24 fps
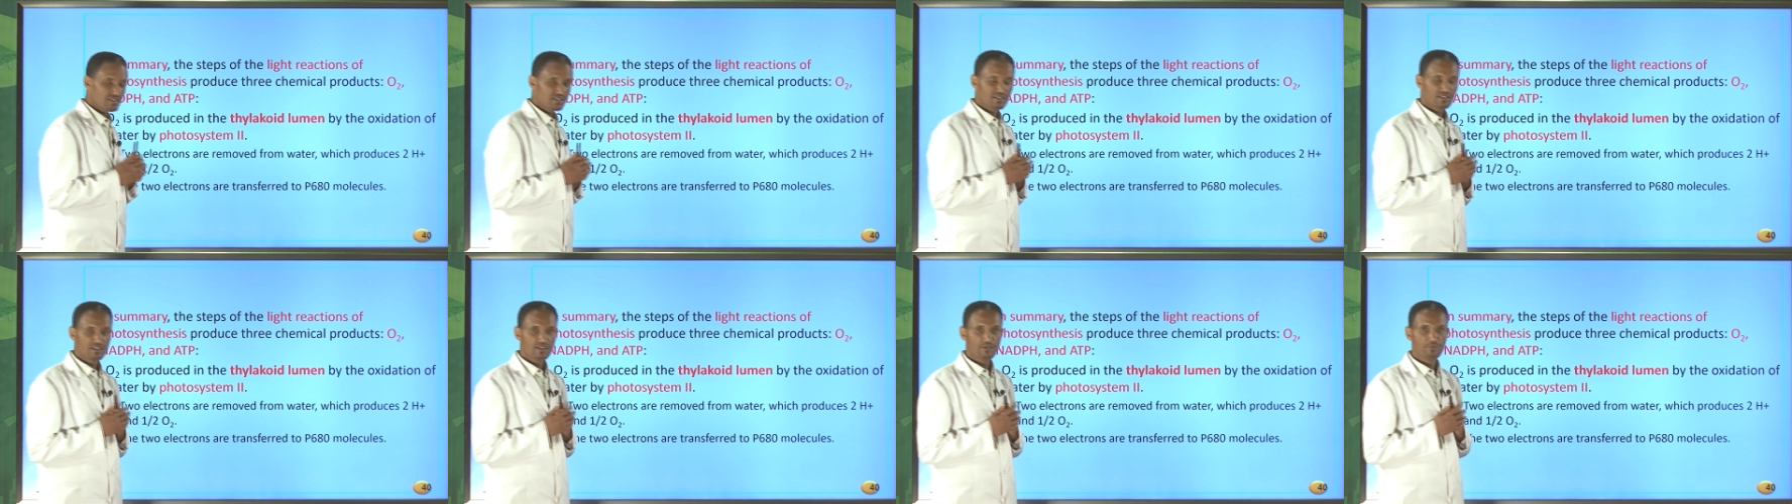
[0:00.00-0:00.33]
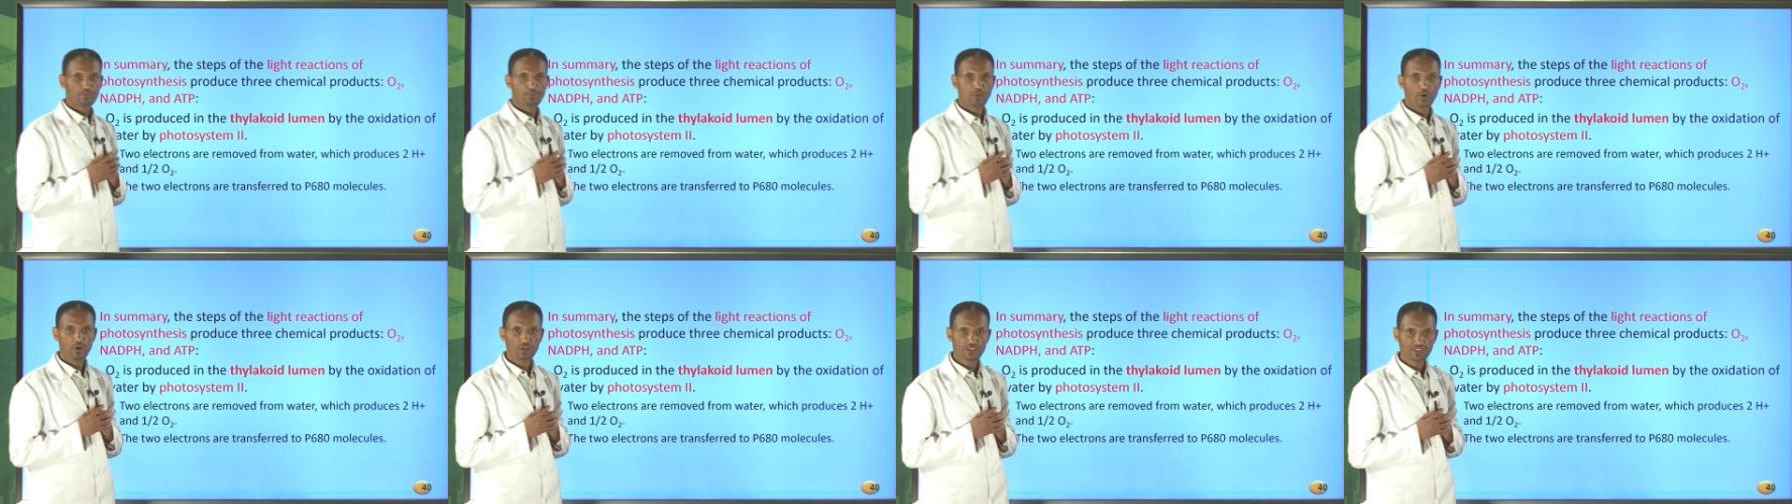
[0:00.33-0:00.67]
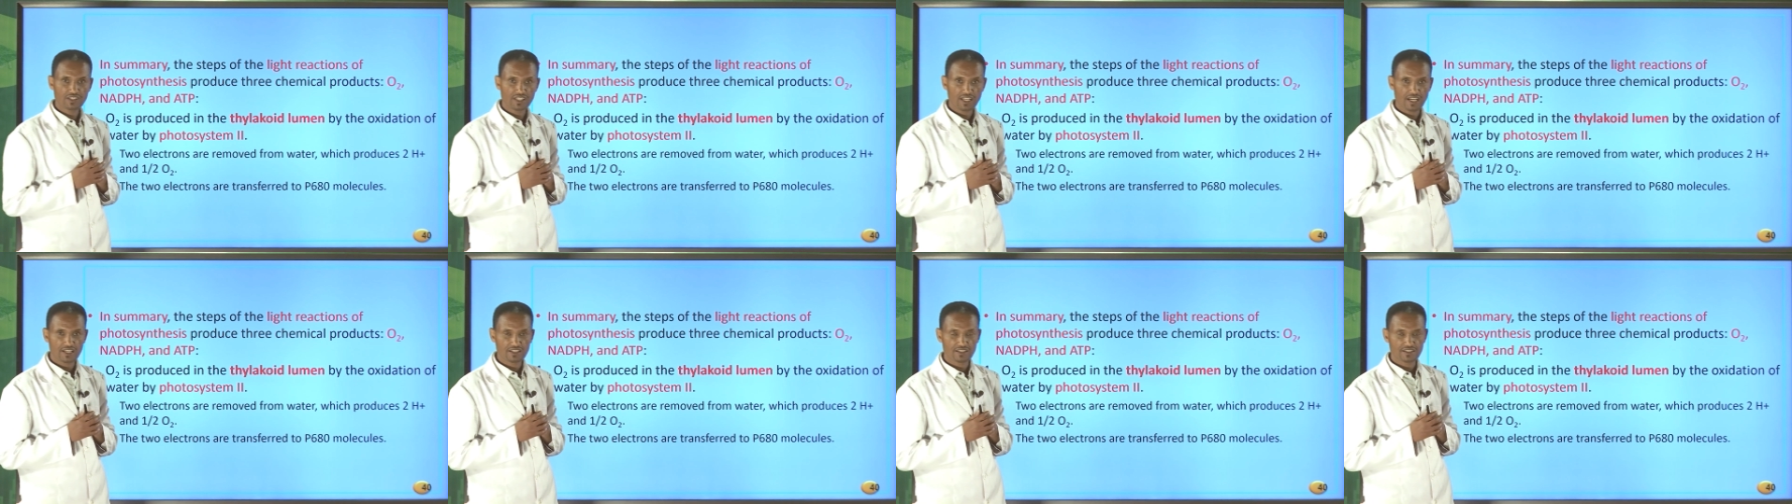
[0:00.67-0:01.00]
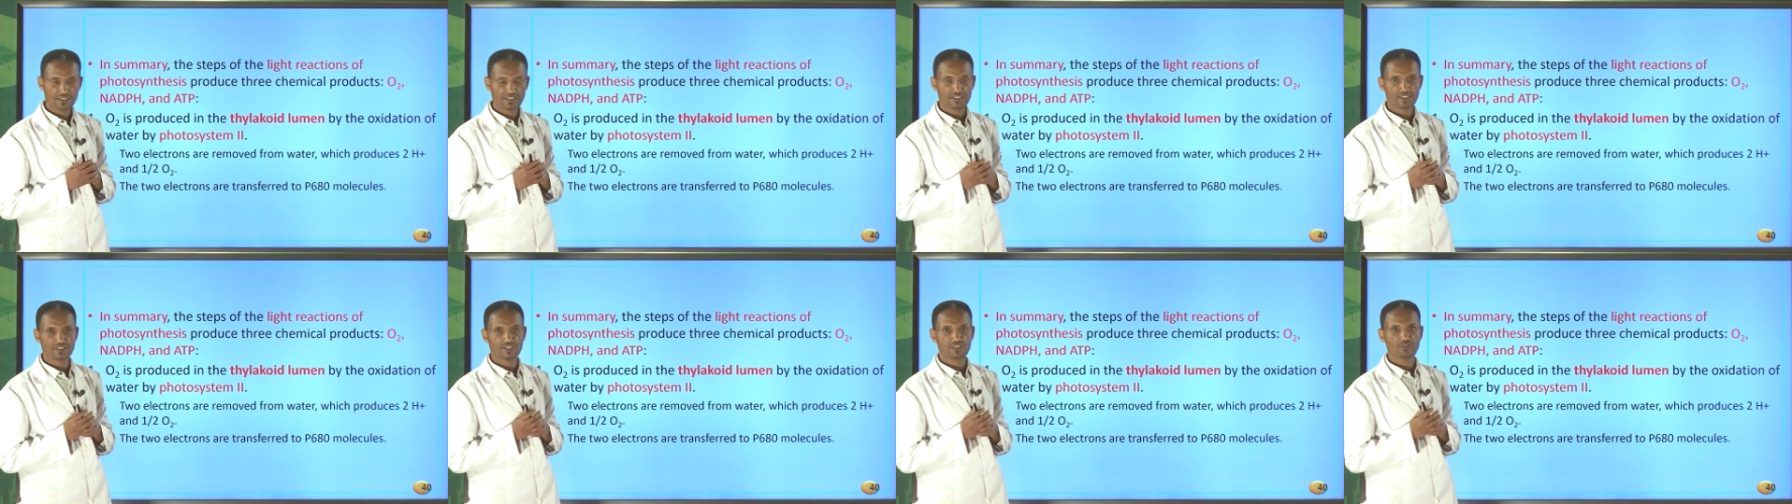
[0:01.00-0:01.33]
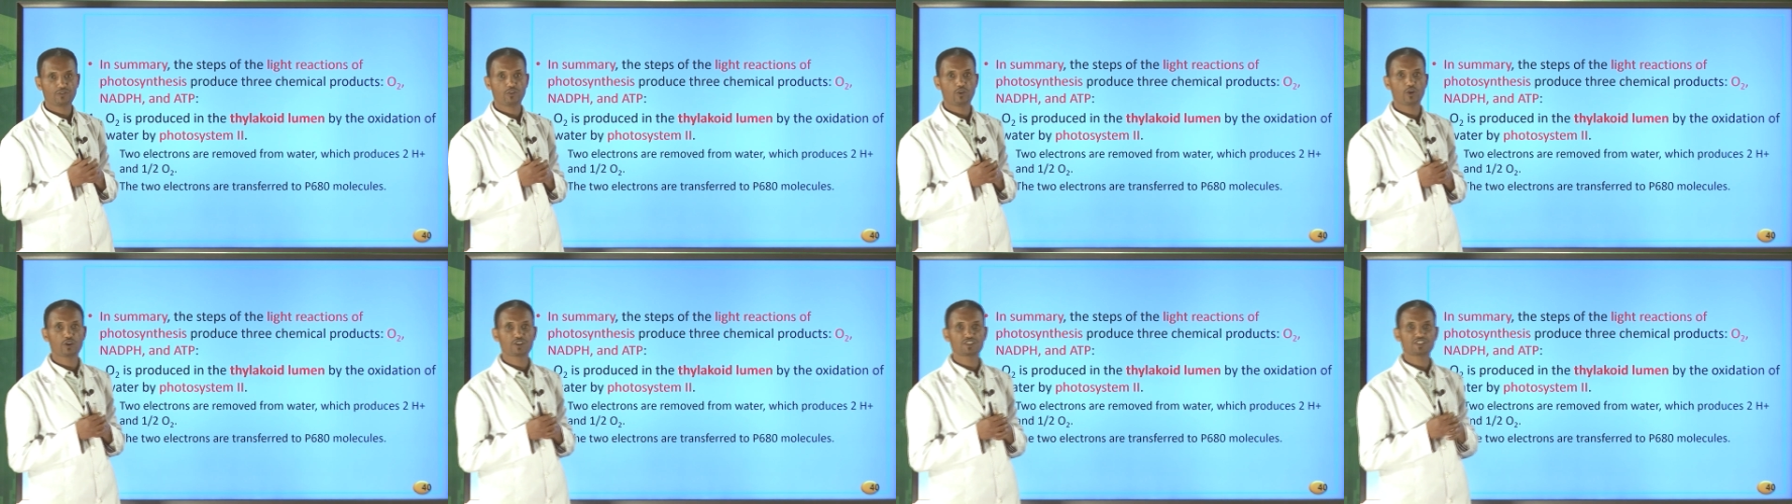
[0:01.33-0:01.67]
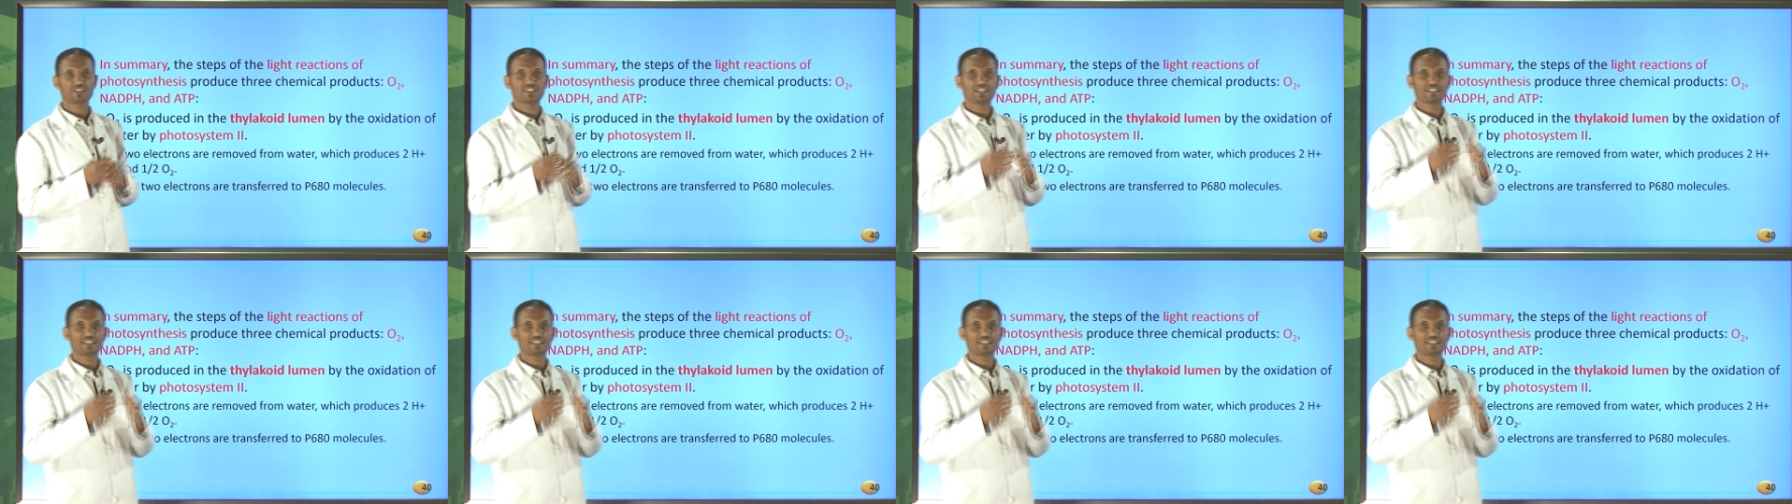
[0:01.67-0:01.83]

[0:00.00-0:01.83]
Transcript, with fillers: is important for